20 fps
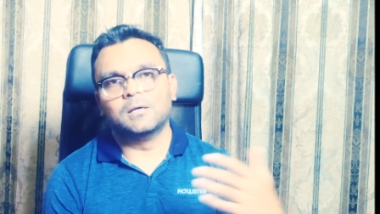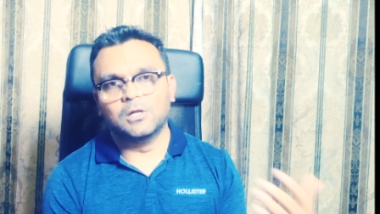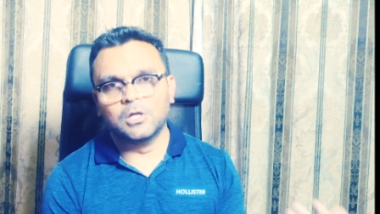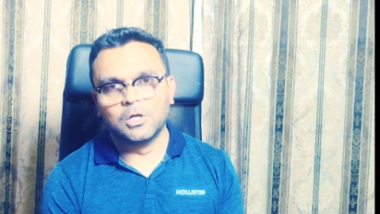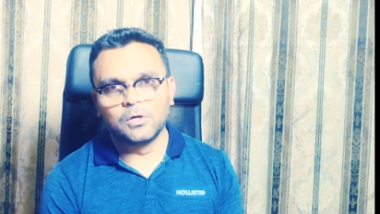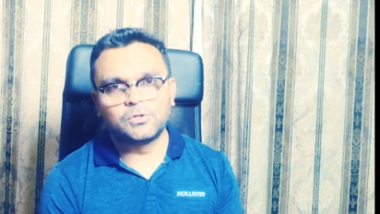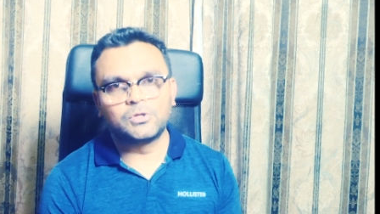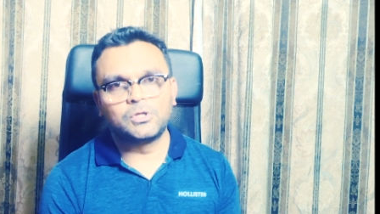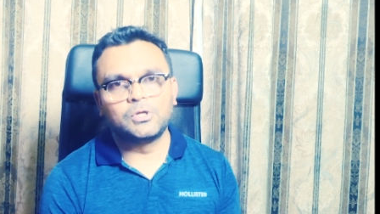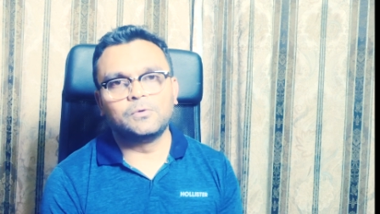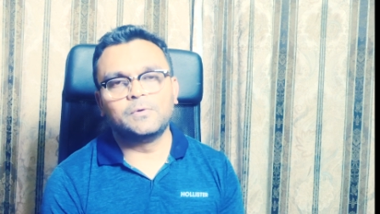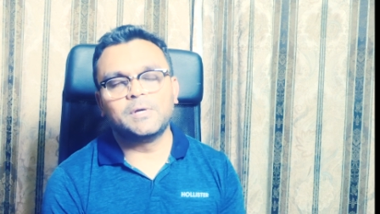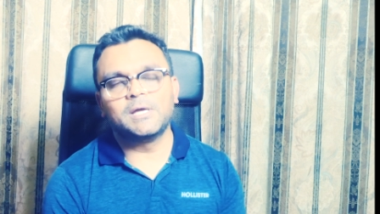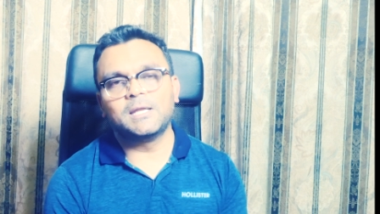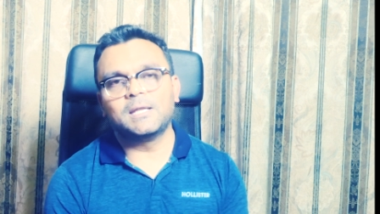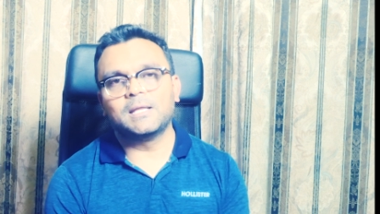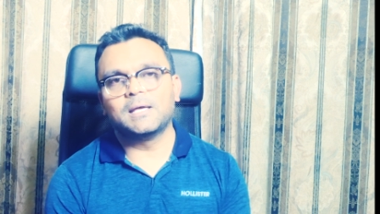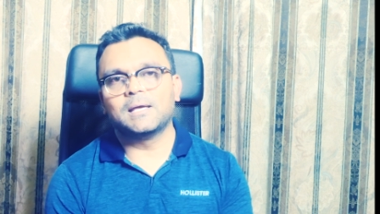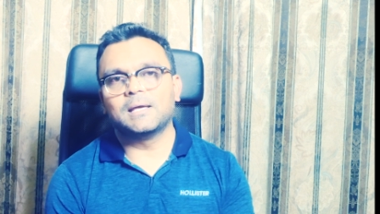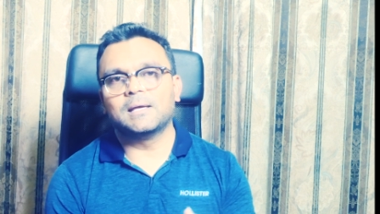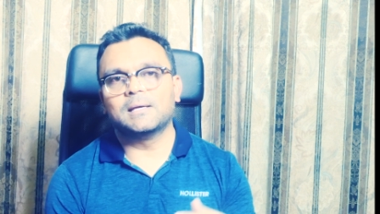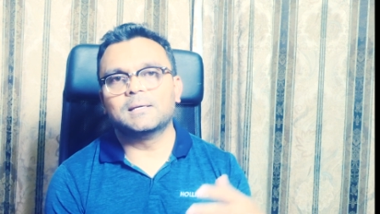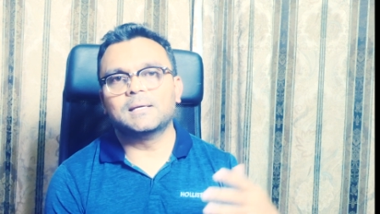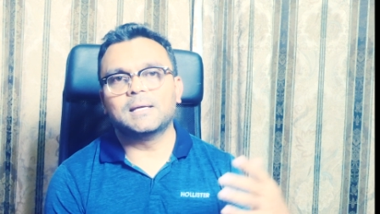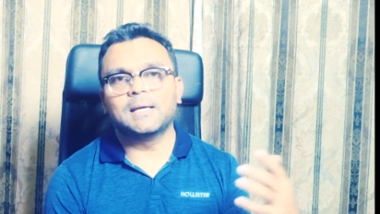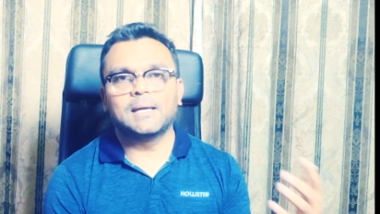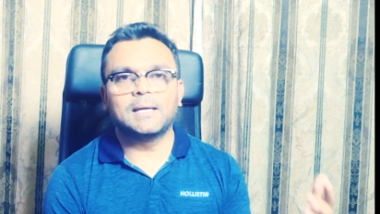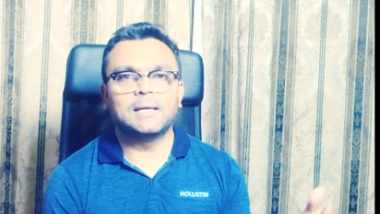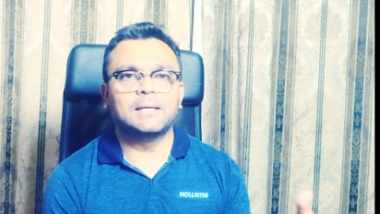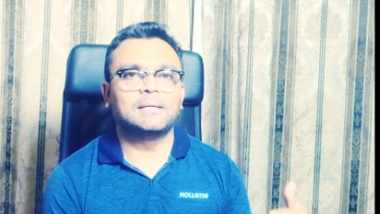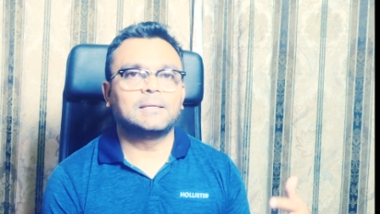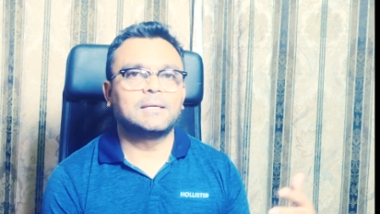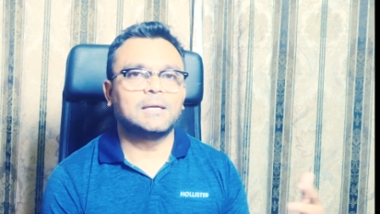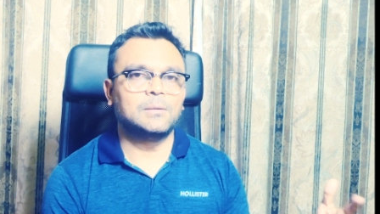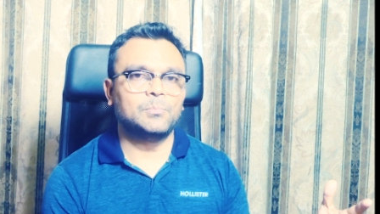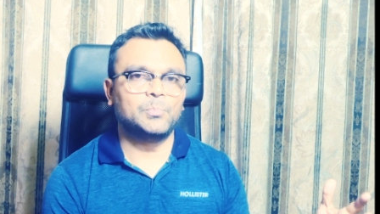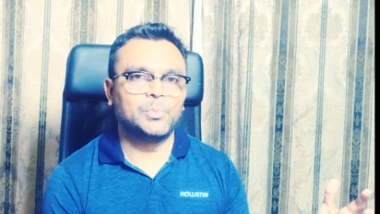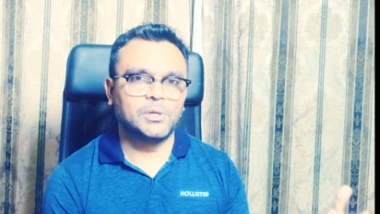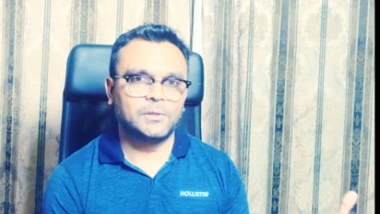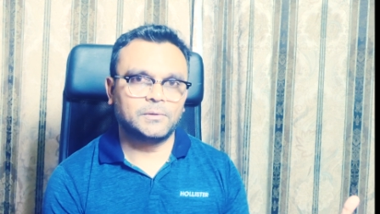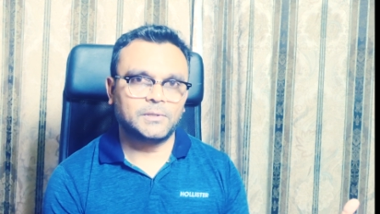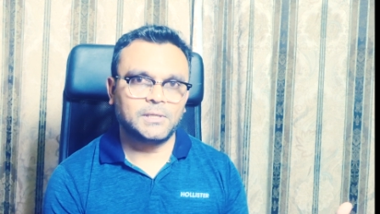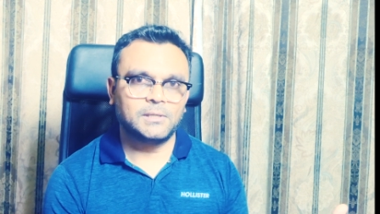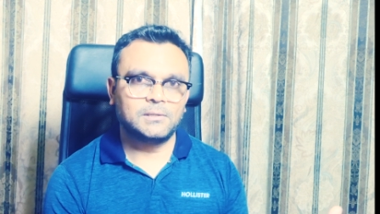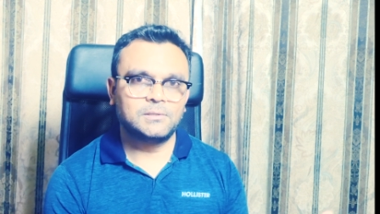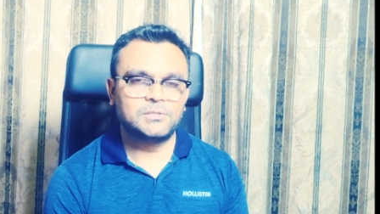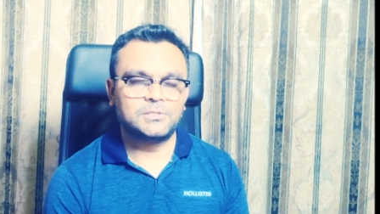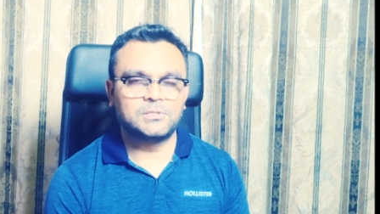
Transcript: look through it and can build it.